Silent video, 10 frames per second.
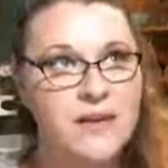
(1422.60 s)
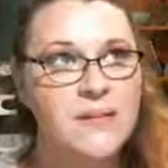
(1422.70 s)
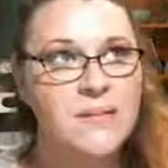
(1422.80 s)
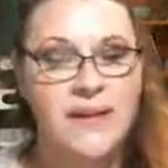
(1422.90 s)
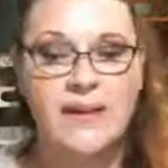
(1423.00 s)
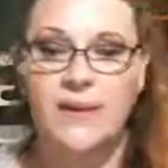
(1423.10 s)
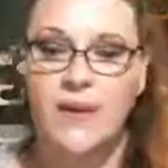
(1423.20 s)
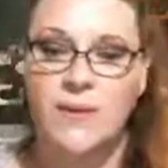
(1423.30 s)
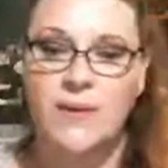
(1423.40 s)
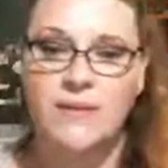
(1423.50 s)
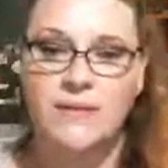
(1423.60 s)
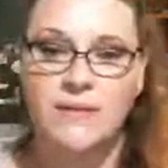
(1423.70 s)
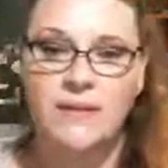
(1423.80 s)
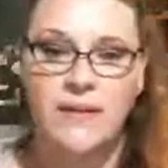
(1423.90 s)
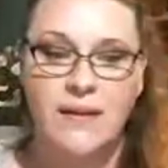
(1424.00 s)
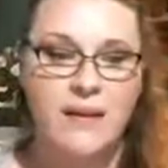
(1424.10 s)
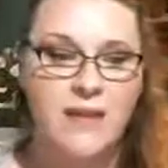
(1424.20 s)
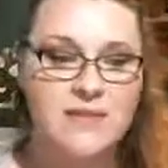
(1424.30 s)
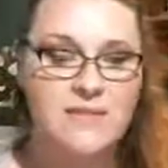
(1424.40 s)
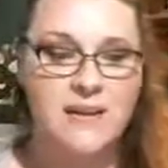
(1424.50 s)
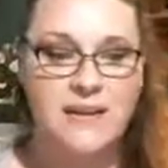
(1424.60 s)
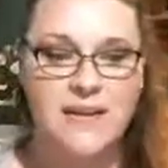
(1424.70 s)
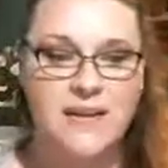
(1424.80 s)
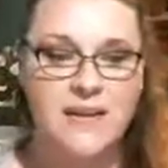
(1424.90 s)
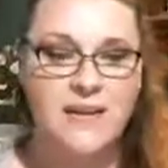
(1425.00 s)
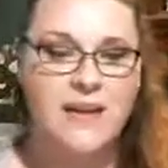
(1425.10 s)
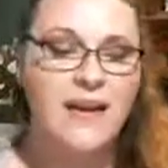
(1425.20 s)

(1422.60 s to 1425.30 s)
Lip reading: make it Cohen. I have to make it Cohen.